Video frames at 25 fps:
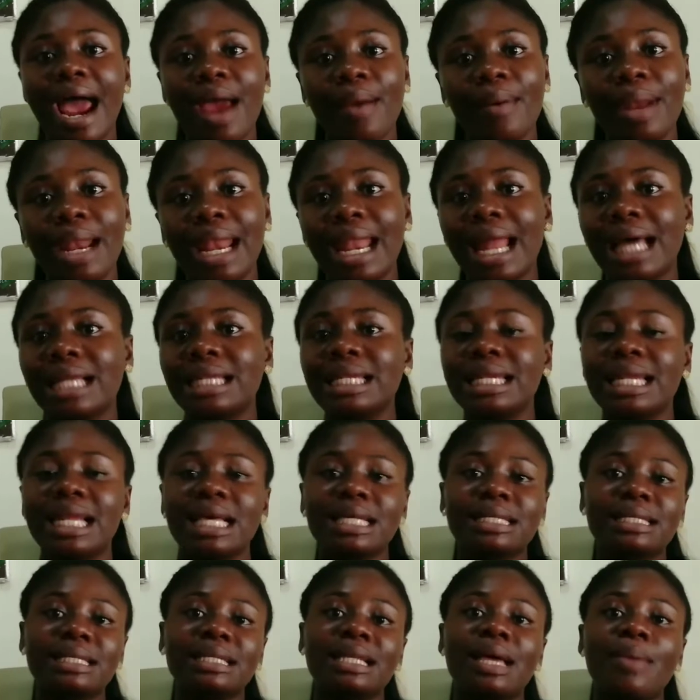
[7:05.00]
Ireland
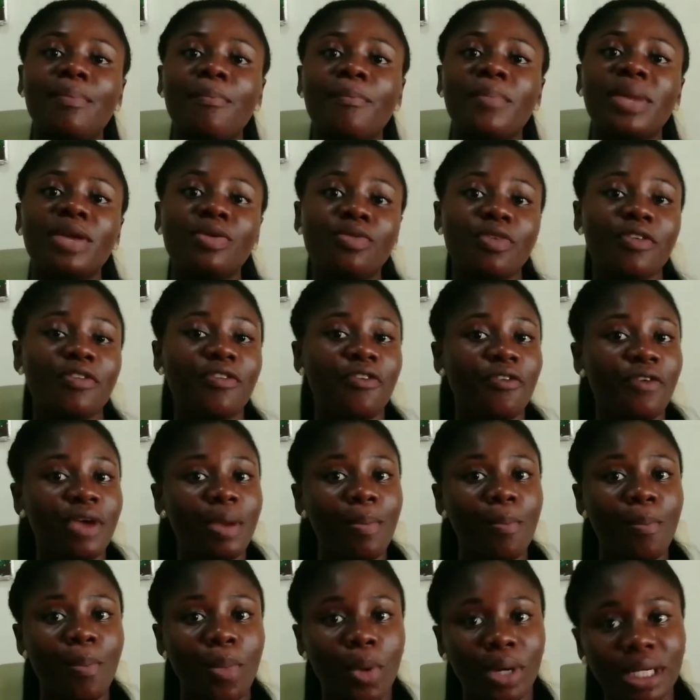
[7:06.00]
Nursing and
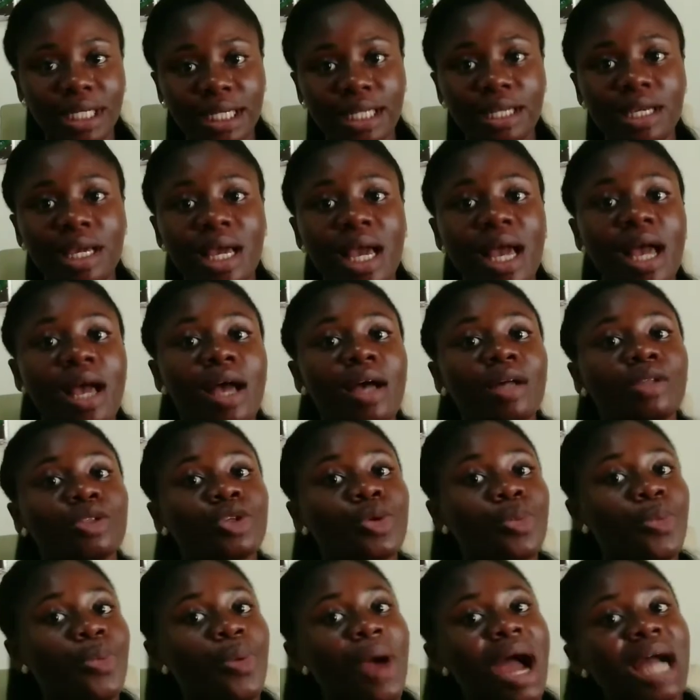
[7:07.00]
Midwifery Body
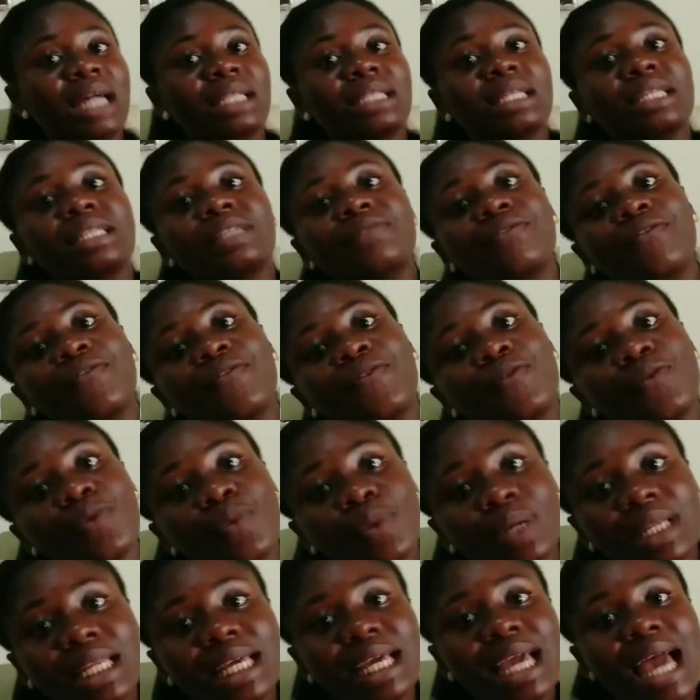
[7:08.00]
to practice
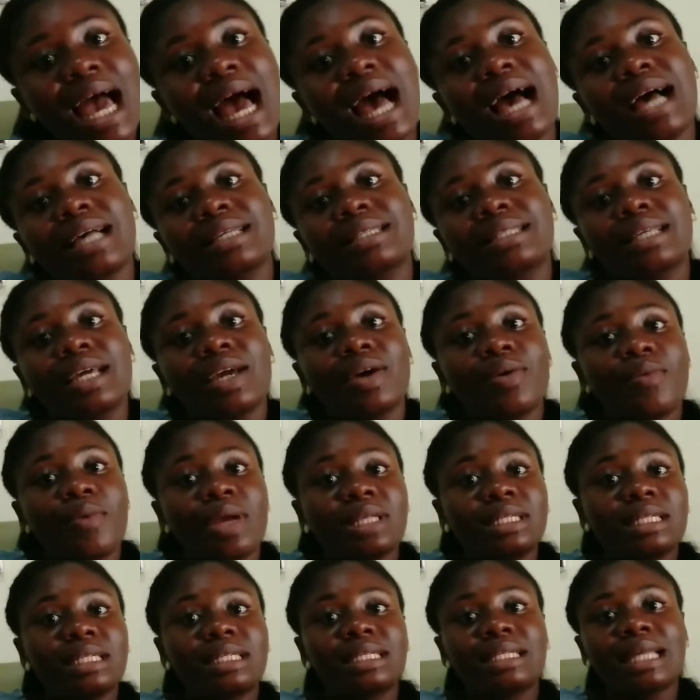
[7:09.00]
fully as a
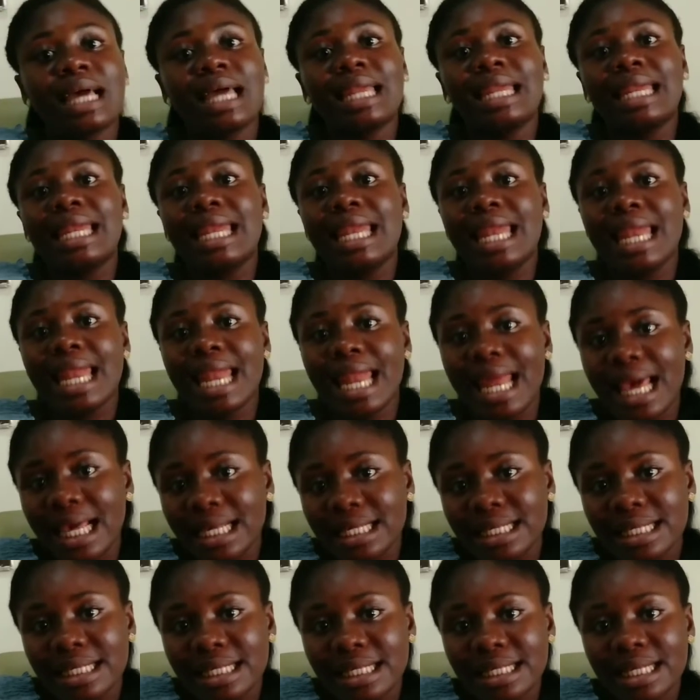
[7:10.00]
registered
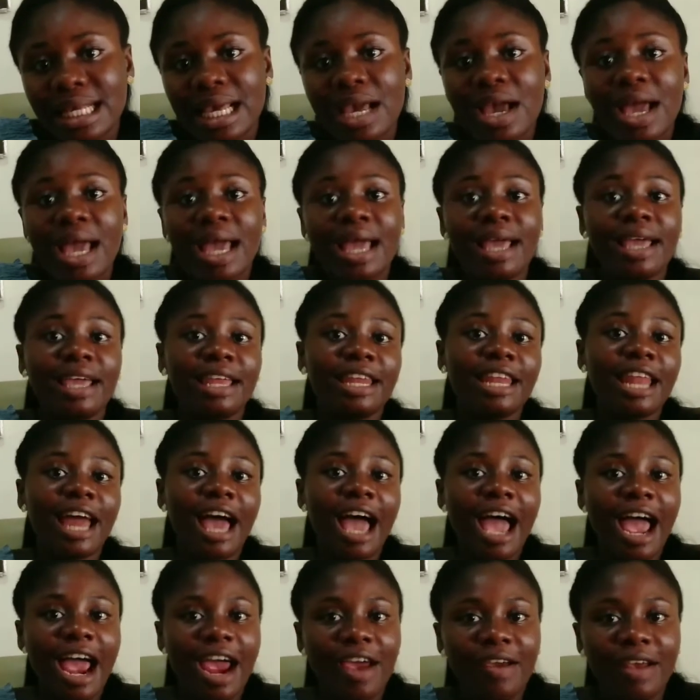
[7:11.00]
nurse in
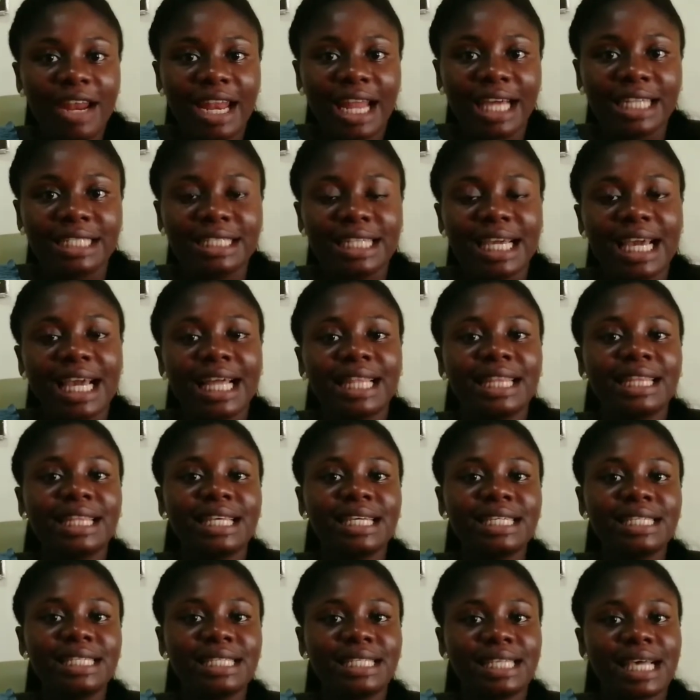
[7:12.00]
Ireland. And
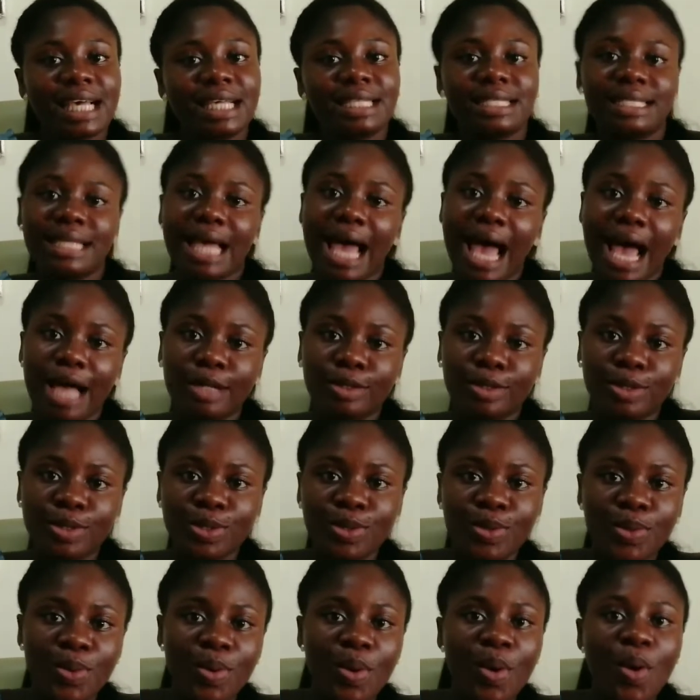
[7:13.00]
these tests are
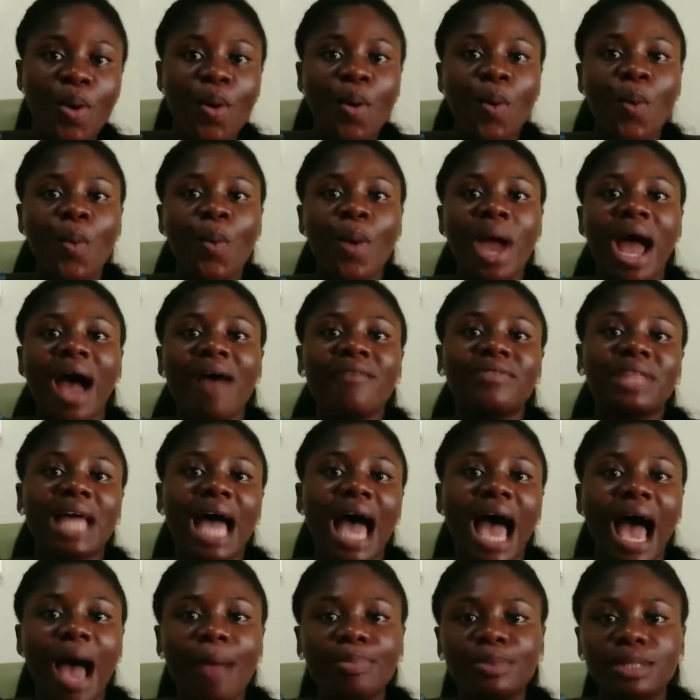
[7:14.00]
two. We have
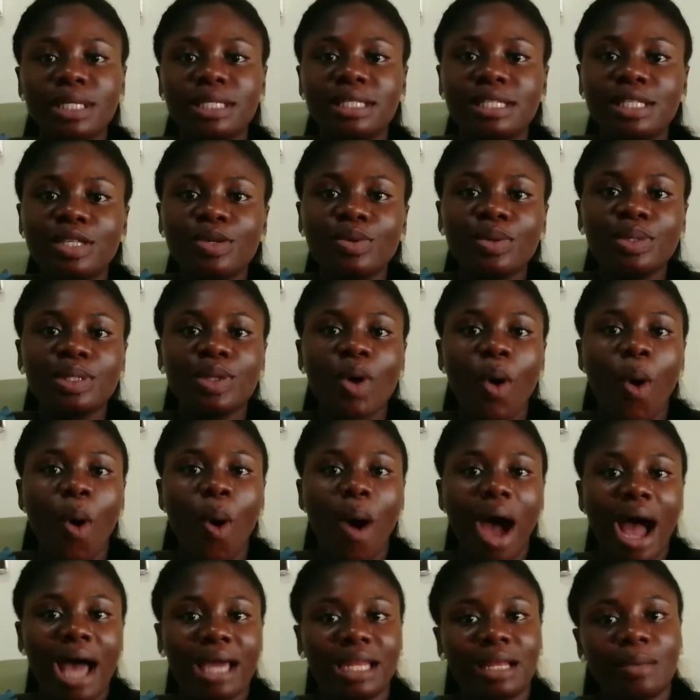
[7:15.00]
the aptitude
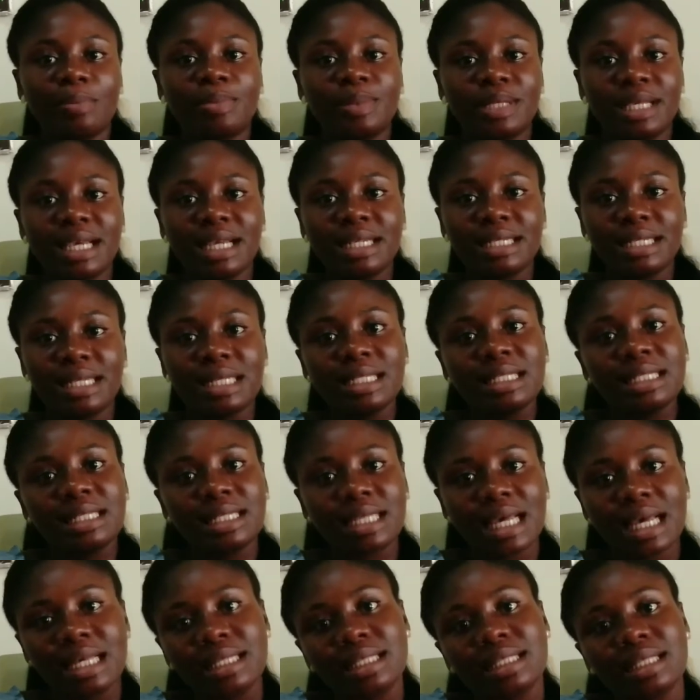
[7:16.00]
or adaptation
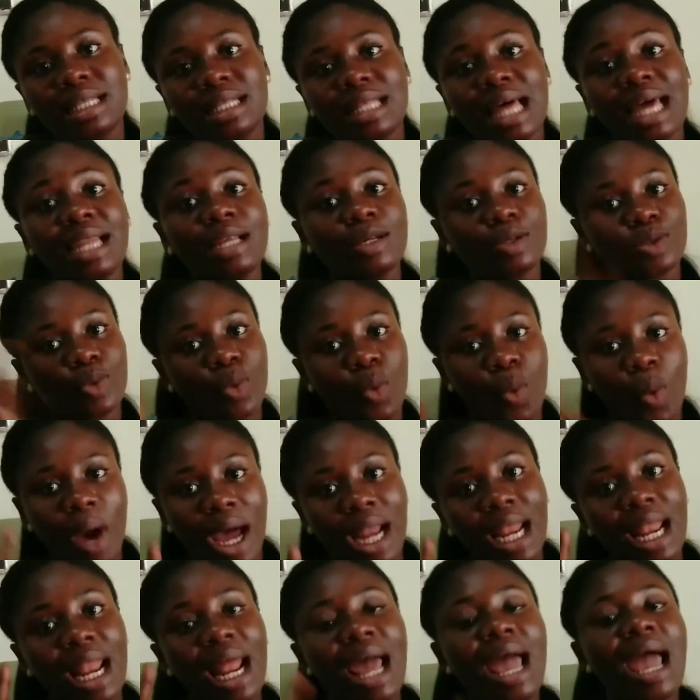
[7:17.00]
test, that is
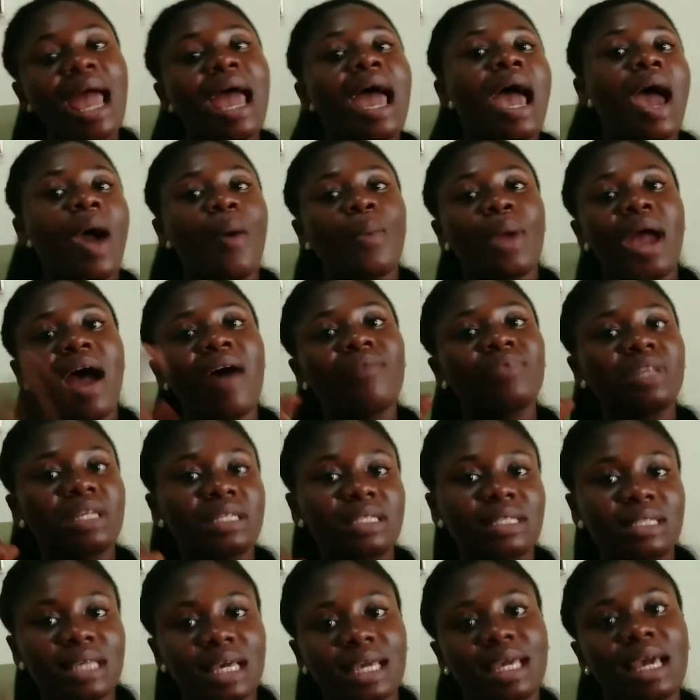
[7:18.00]
one. And we have the
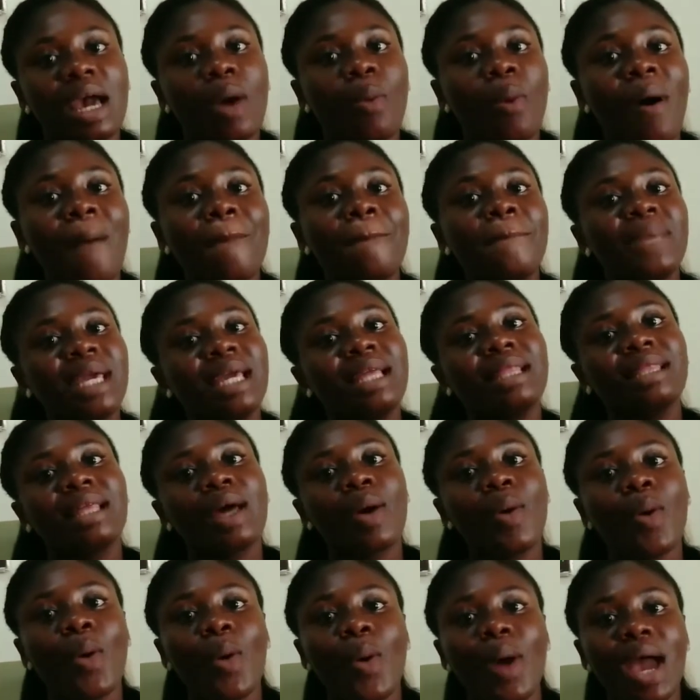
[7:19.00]
second one being
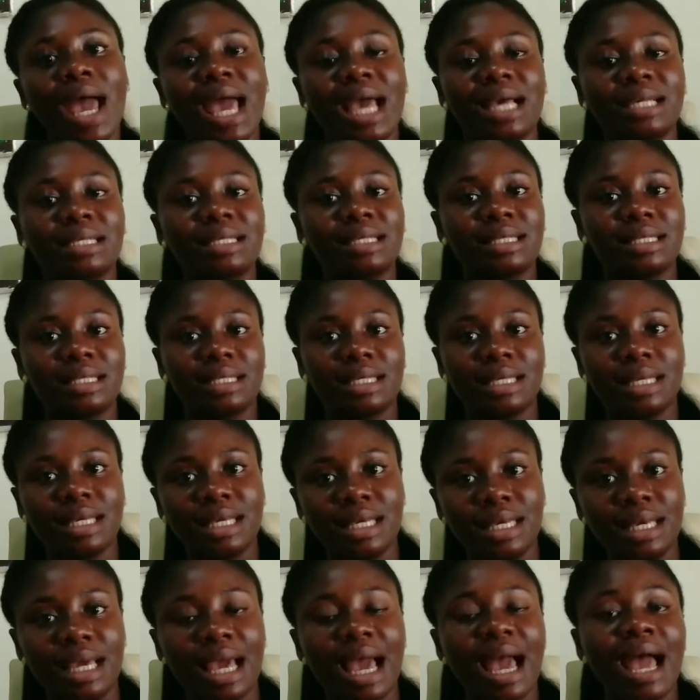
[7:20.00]
the
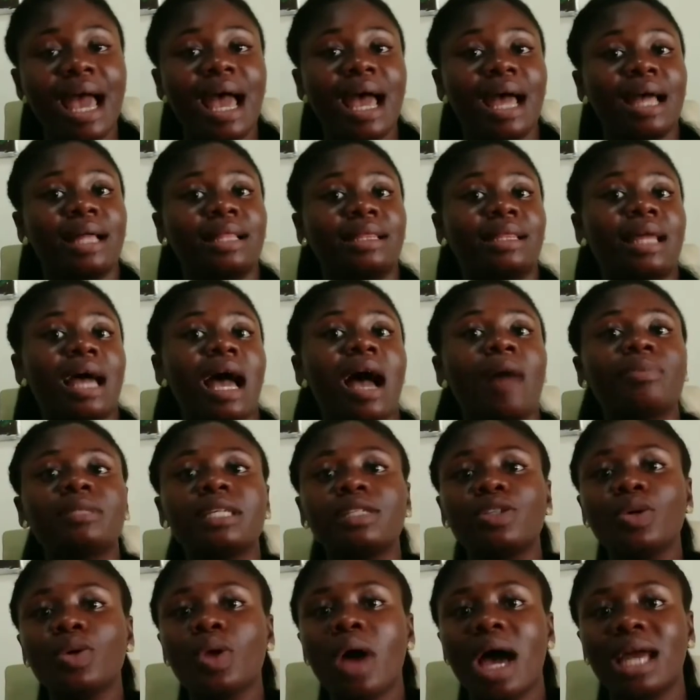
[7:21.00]
OSC. The
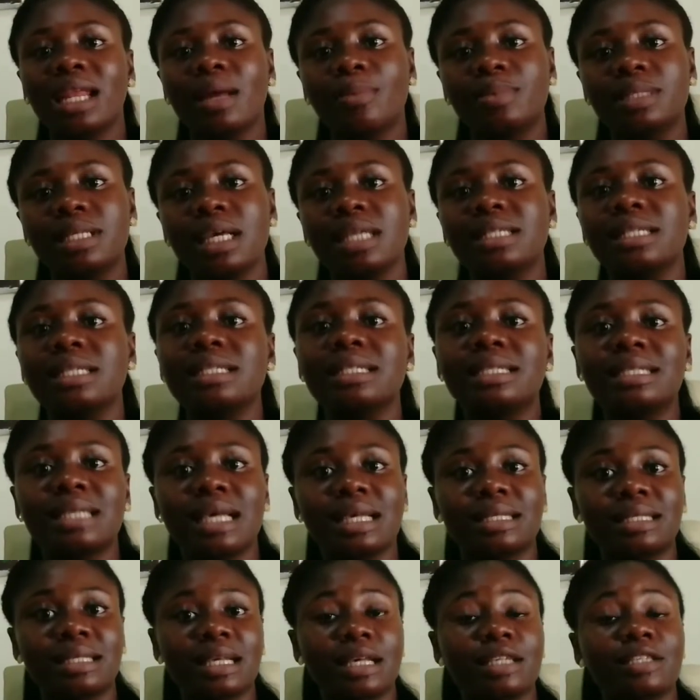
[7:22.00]
aptitude or adaptation
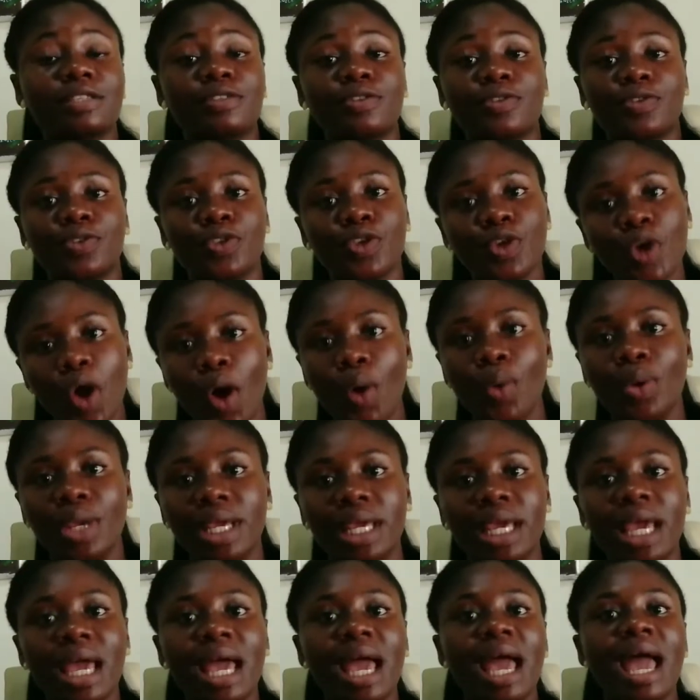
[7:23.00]
test is
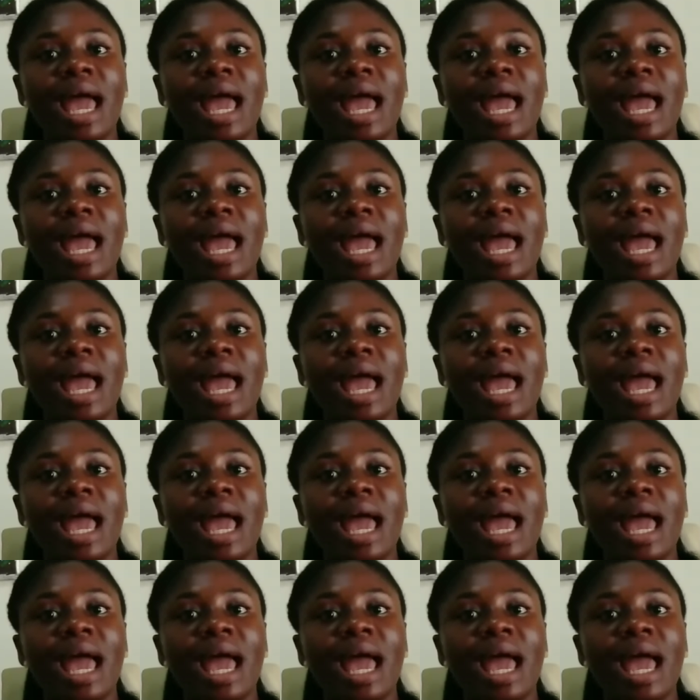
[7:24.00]
theory,